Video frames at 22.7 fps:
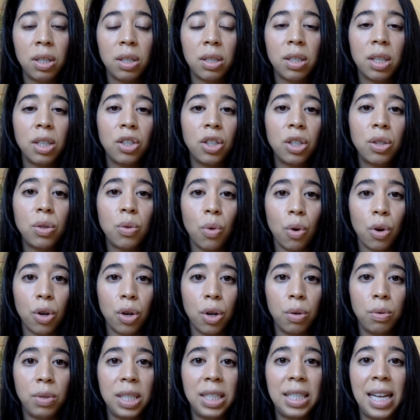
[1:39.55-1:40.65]
such as Norco,
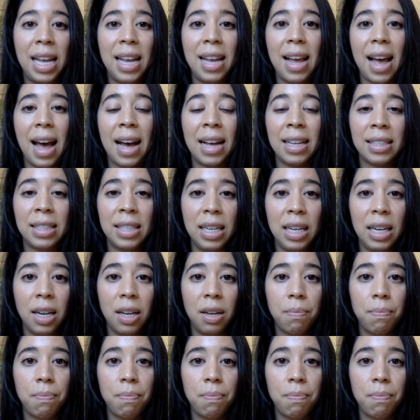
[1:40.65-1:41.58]
to take as needed.